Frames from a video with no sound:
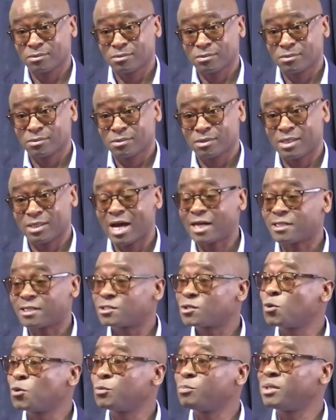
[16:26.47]
That
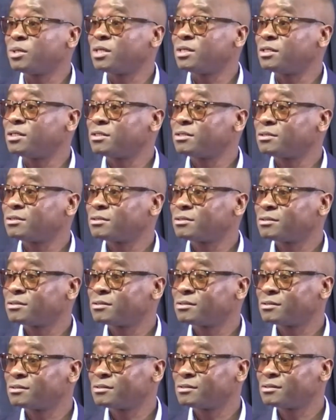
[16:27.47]
could be
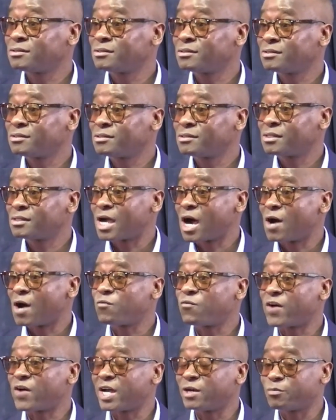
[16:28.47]
a
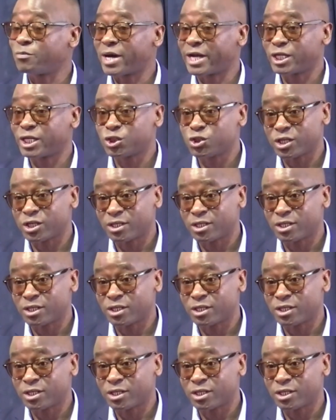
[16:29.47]
fund manager,